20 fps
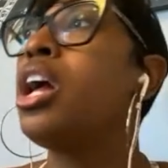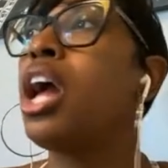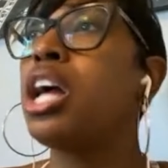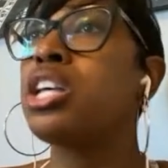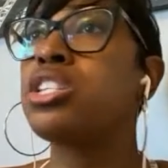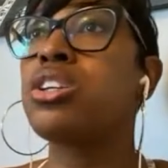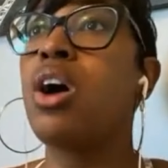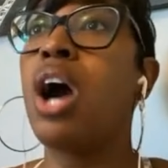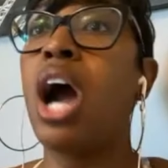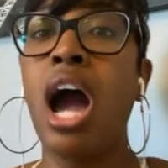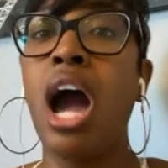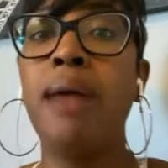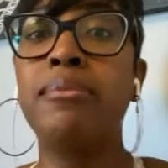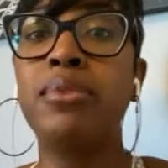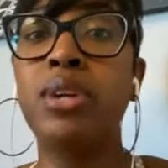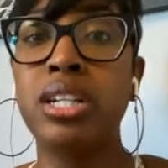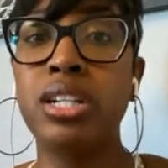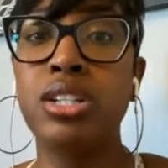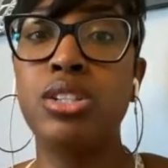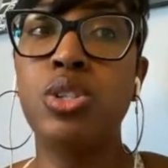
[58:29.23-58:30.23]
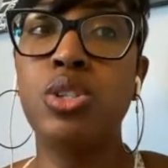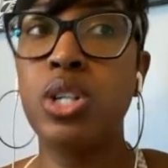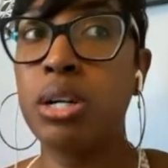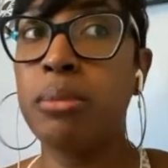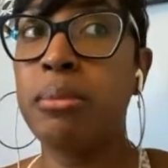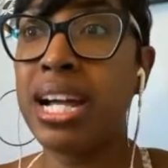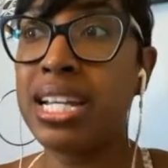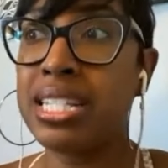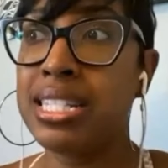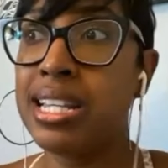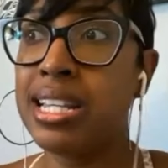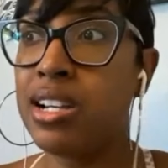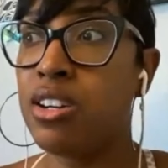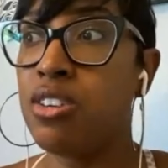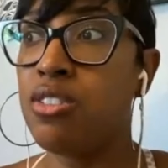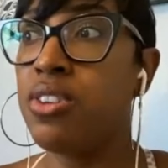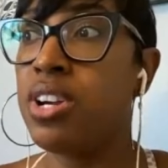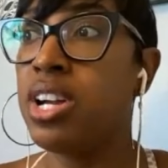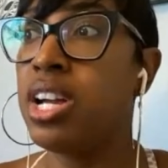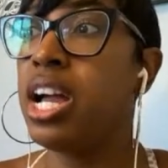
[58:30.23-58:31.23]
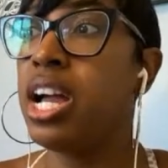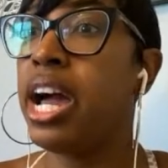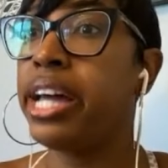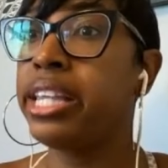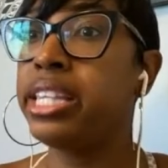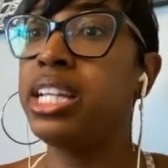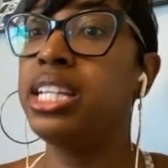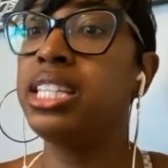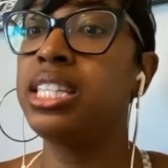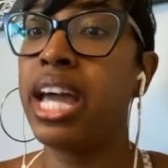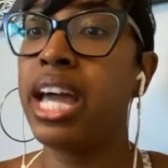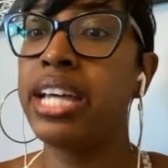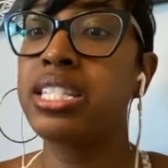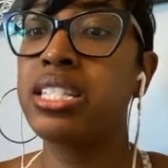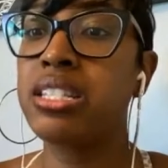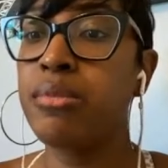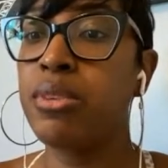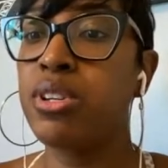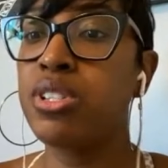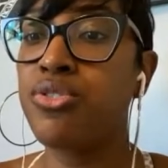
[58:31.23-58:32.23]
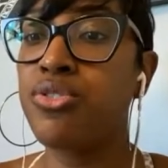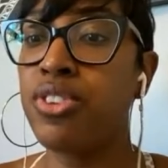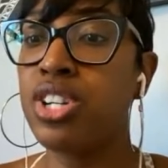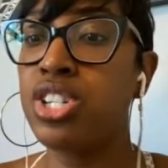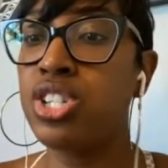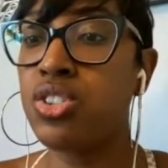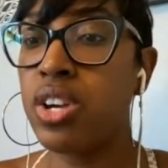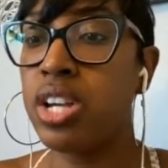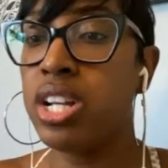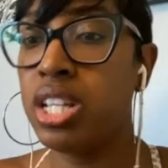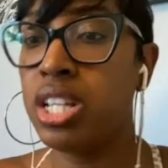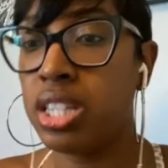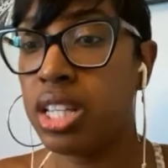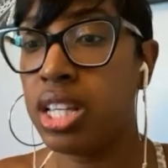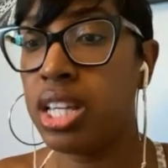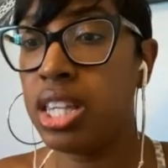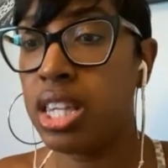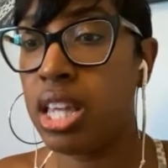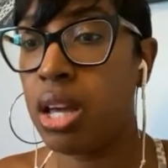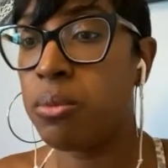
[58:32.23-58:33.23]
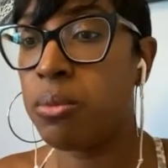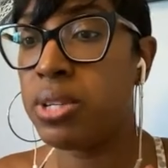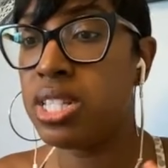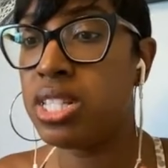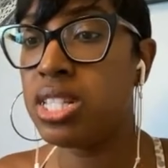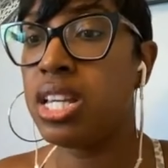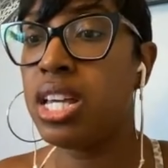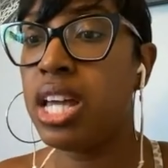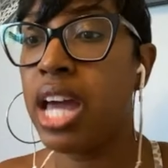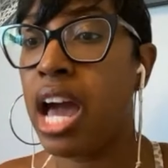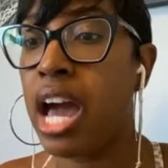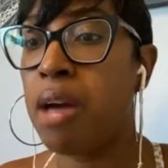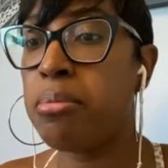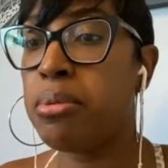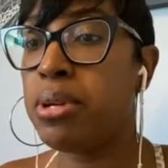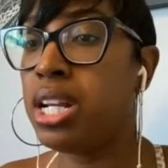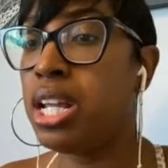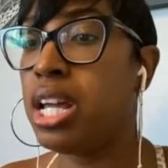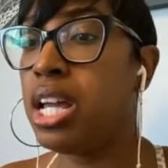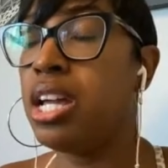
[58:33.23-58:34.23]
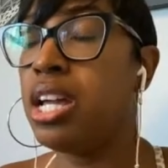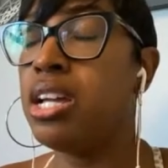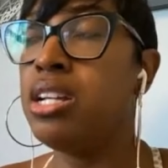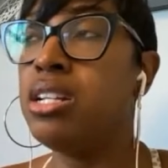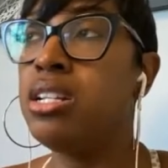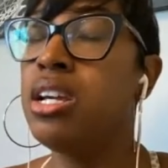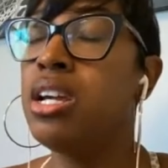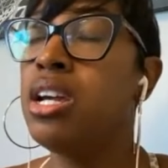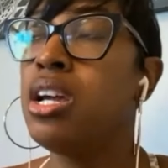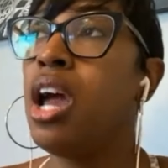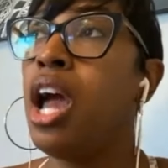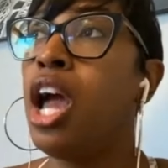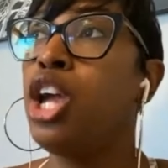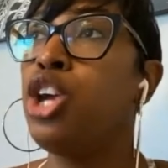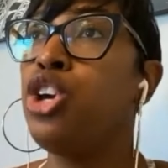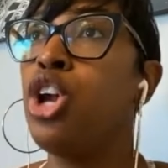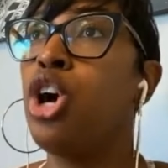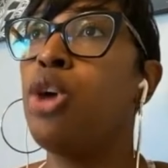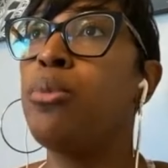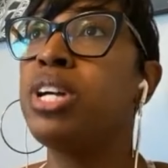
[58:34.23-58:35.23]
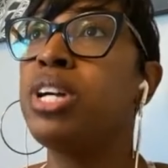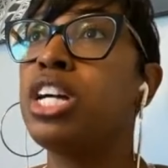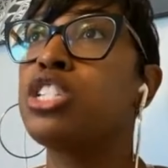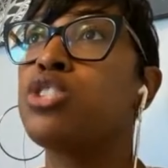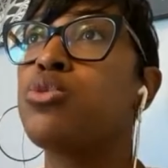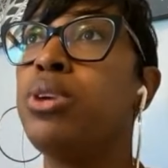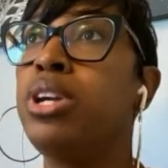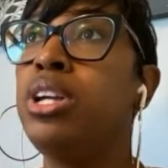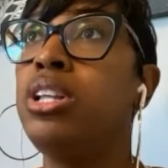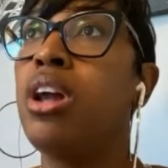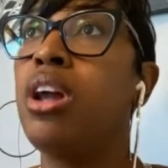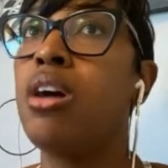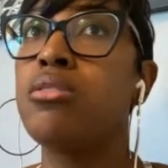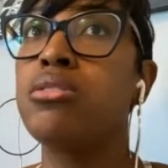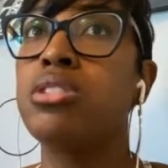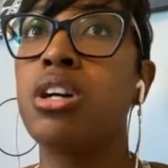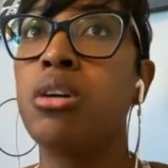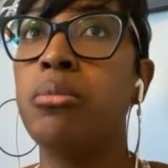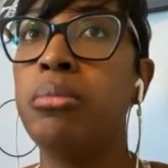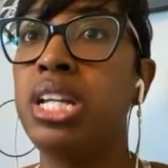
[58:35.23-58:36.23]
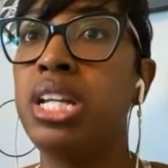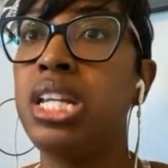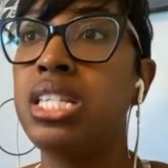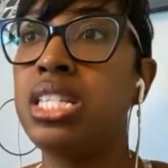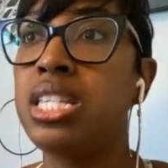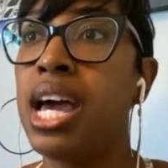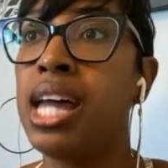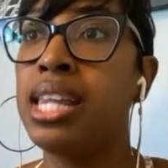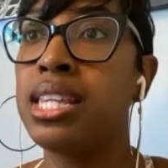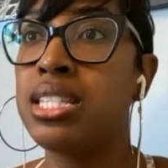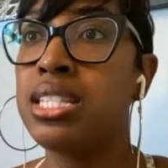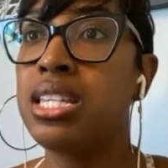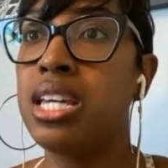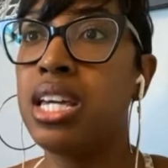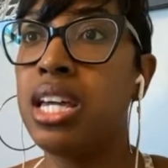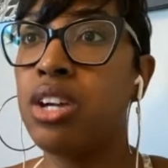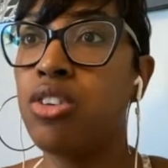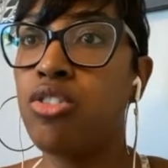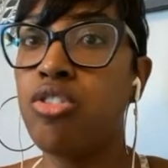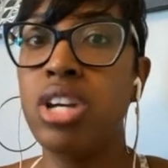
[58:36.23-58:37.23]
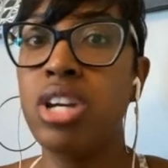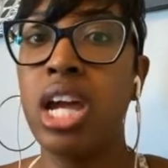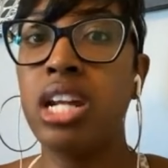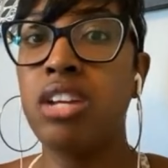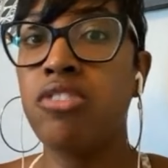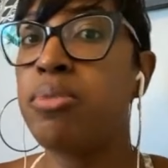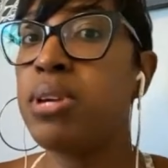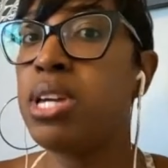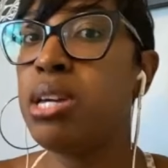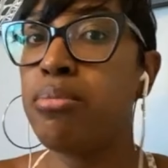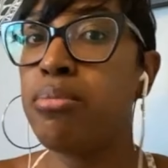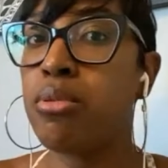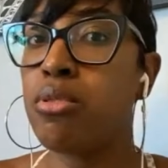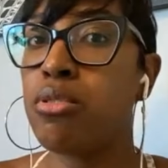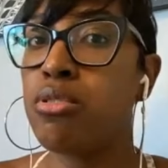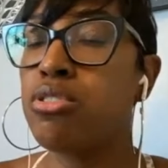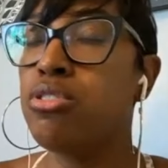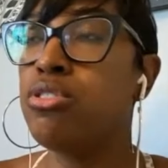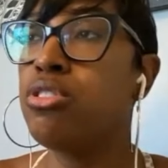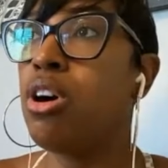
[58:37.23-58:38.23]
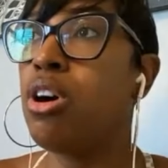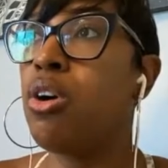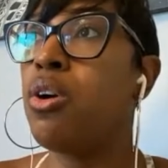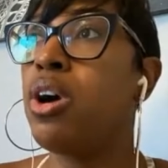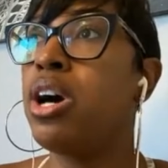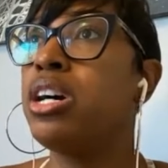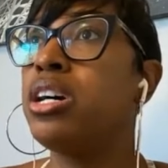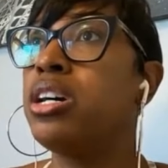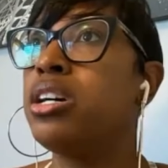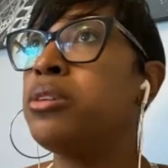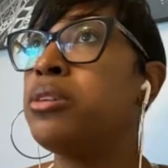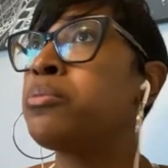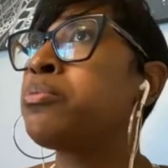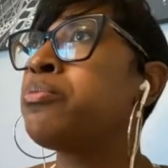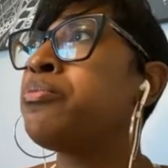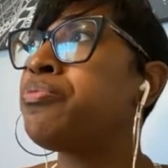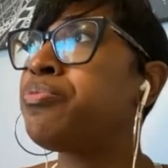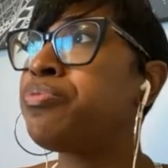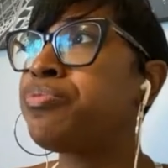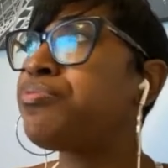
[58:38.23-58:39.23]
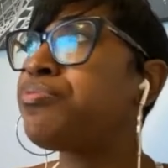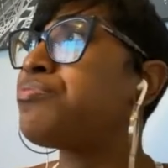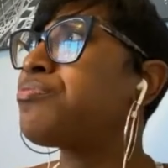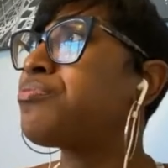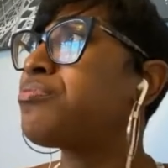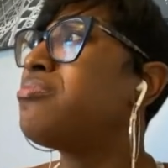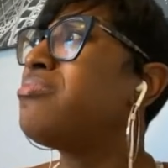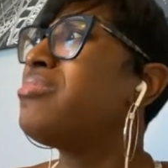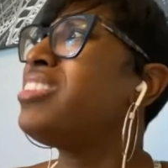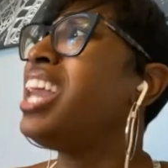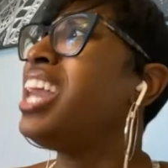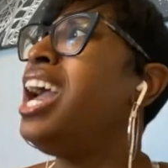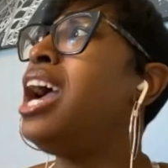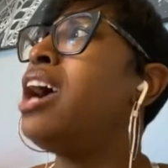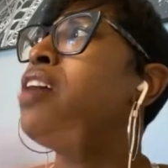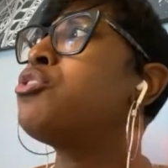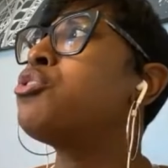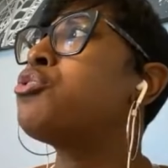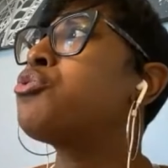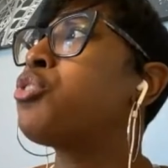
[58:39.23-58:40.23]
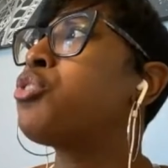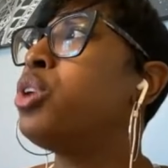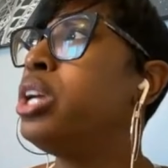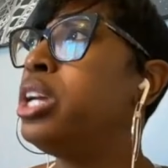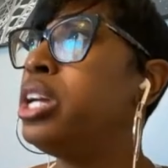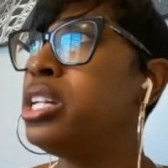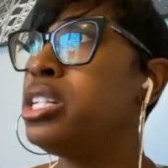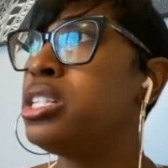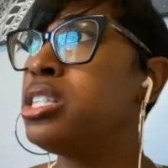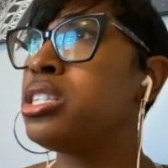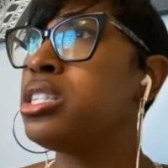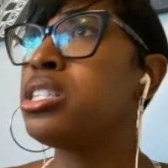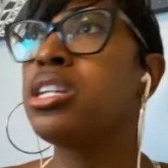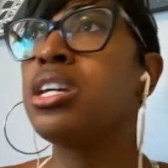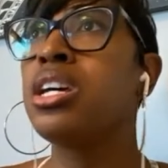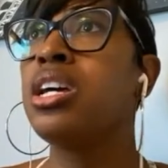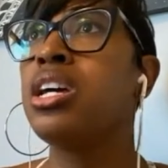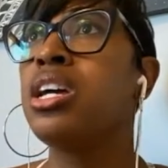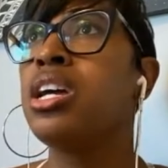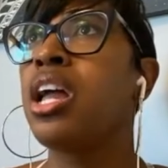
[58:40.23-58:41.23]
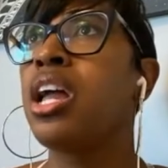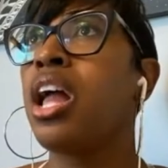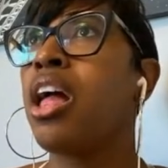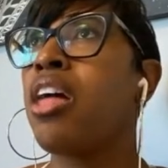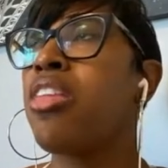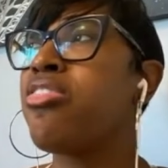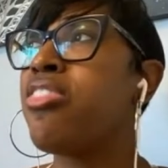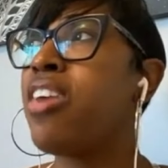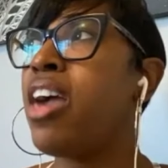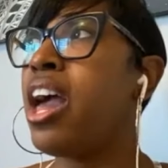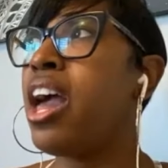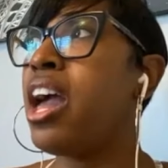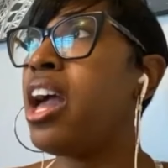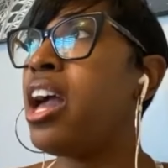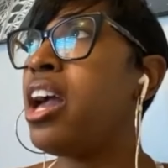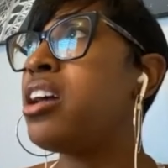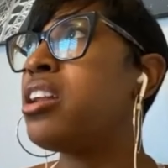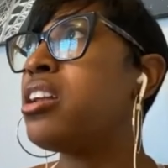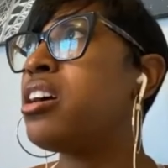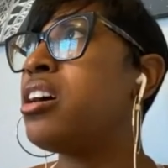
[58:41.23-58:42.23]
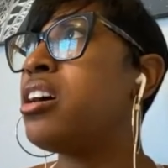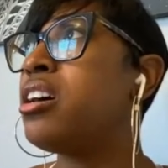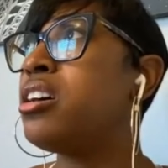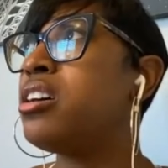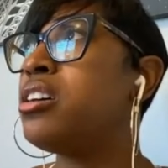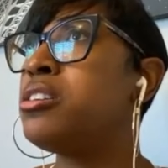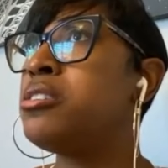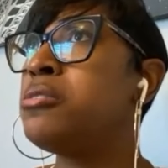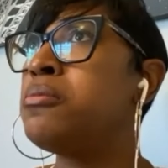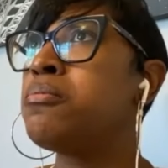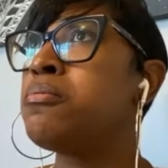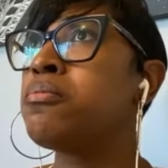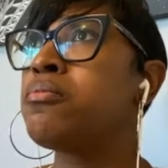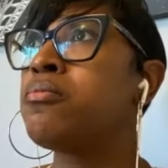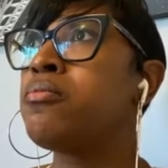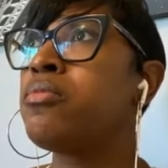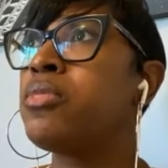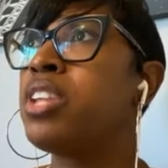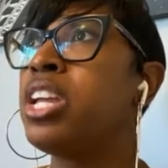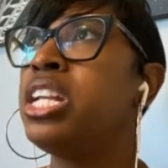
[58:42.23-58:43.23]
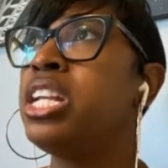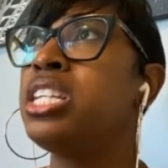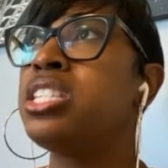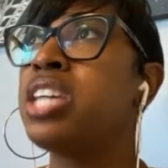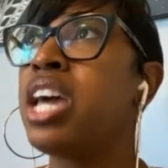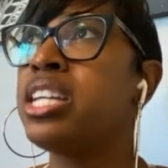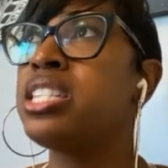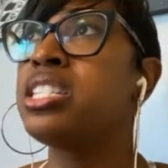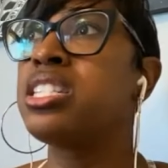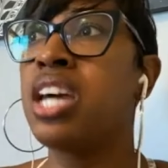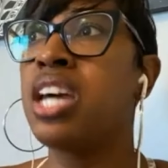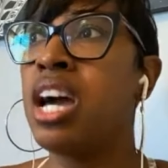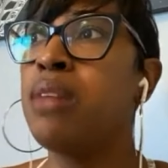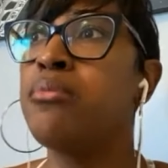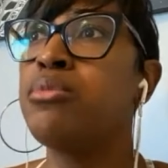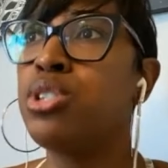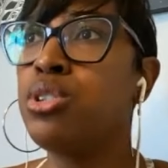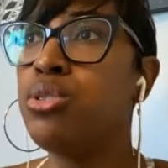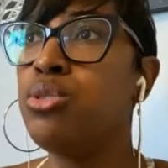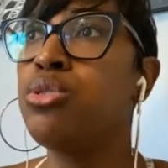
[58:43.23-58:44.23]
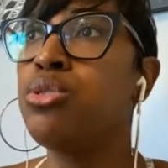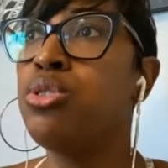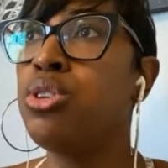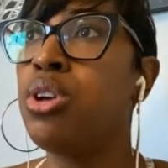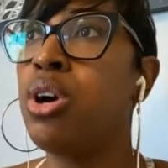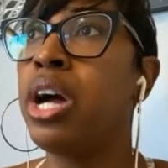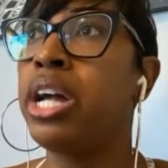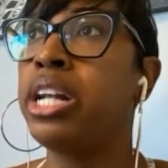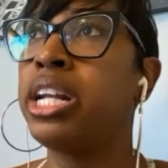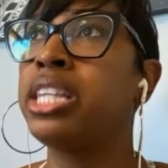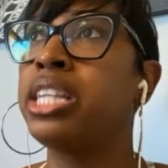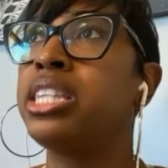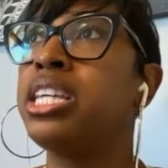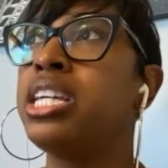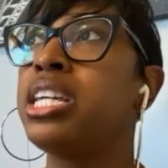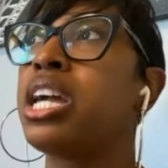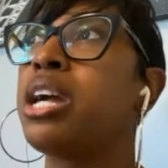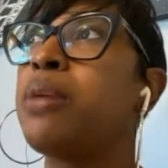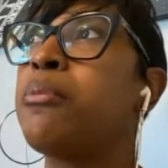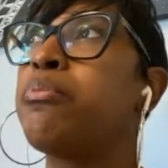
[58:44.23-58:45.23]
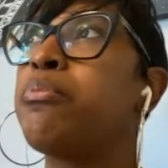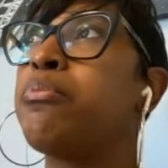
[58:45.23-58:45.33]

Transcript: So I'm going to do it myself. I think that's the most frustrating thing that we see happen. And, you know, because we know so many talented and creative people, you know, I have a friend that and it takes time too, you know, and I think